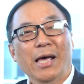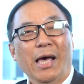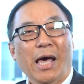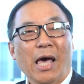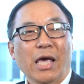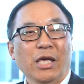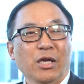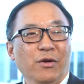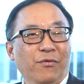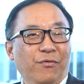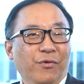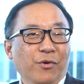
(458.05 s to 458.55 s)

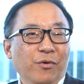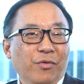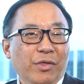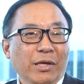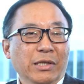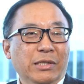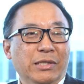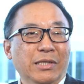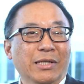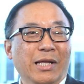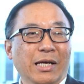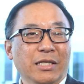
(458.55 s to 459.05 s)
And if you
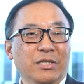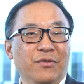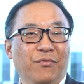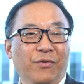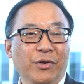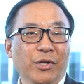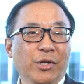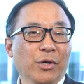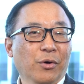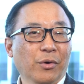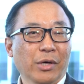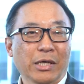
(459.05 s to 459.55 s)
think today's
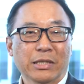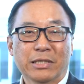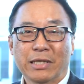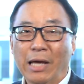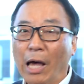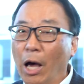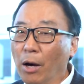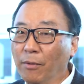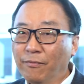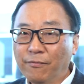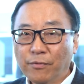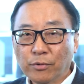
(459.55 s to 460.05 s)
video is
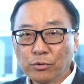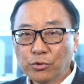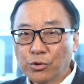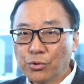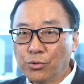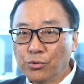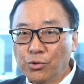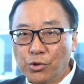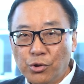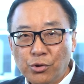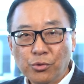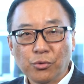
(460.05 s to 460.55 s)
helpful to
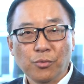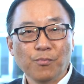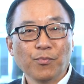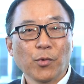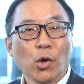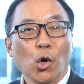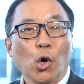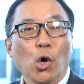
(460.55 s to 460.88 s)
you,